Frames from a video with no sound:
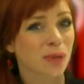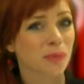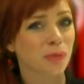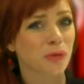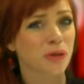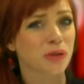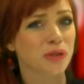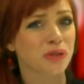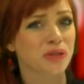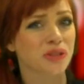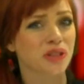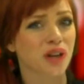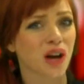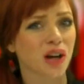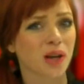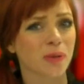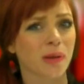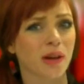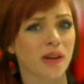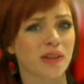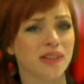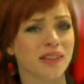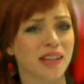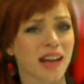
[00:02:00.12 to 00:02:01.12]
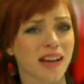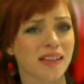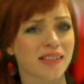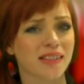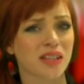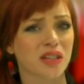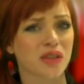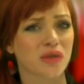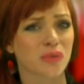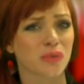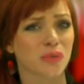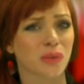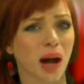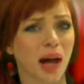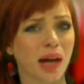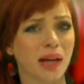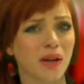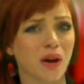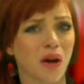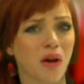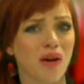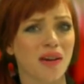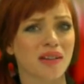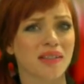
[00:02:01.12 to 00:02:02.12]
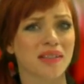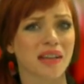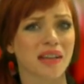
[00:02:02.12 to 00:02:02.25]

I'm going to talk about next is right on